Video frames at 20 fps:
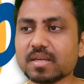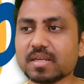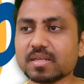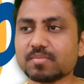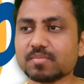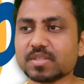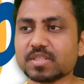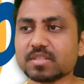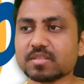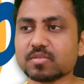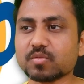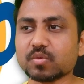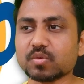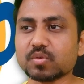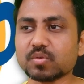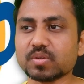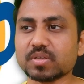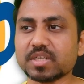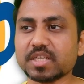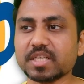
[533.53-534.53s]
me just go
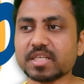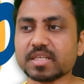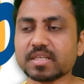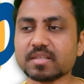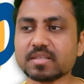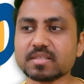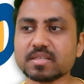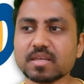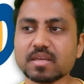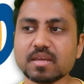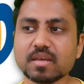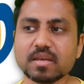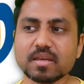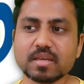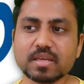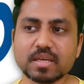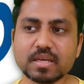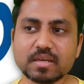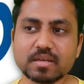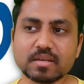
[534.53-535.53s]
to the details.
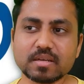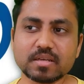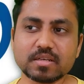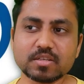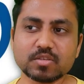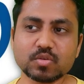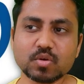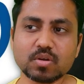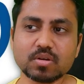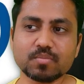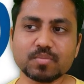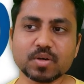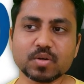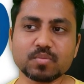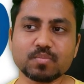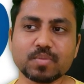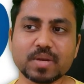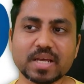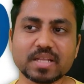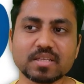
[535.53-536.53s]
Here it is all
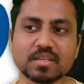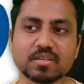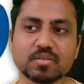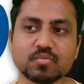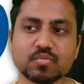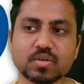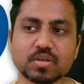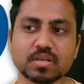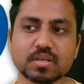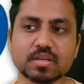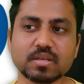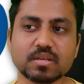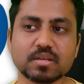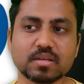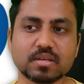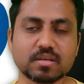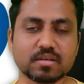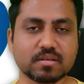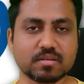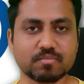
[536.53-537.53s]
about planning the work
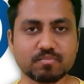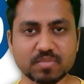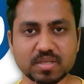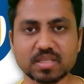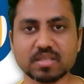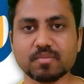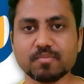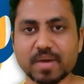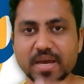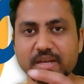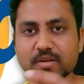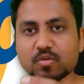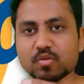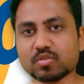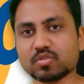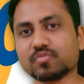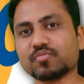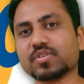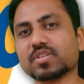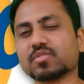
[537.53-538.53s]
in the
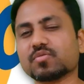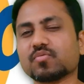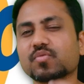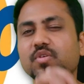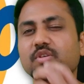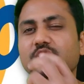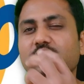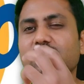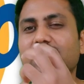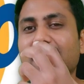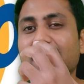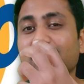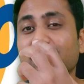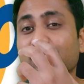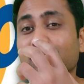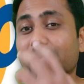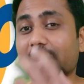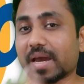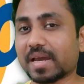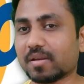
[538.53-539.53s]
backlog. So first of all, you will have a
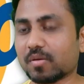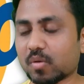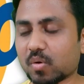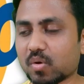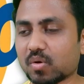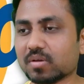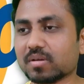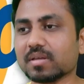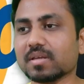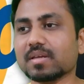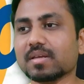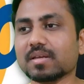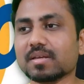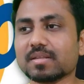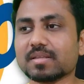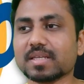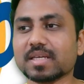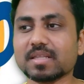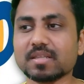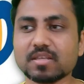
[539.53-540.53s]
backlog,
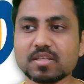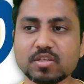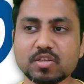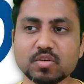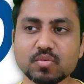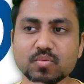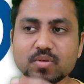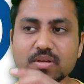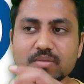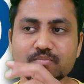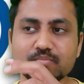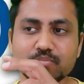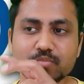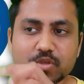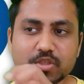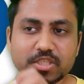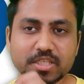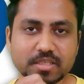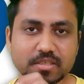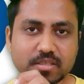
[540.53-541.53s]
then you will
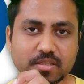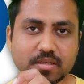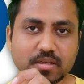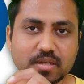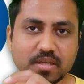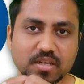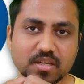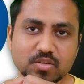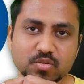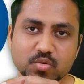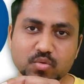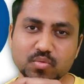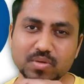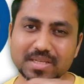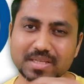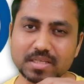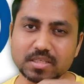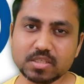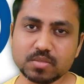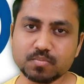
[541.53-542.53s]
put it into
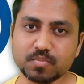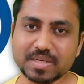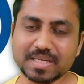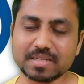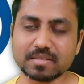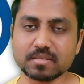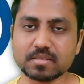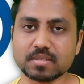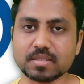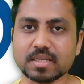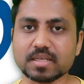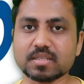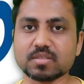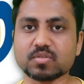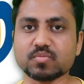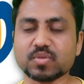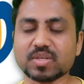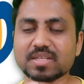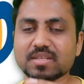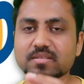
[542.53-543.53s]
various sprints, that
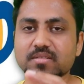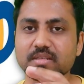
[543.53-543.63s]
is various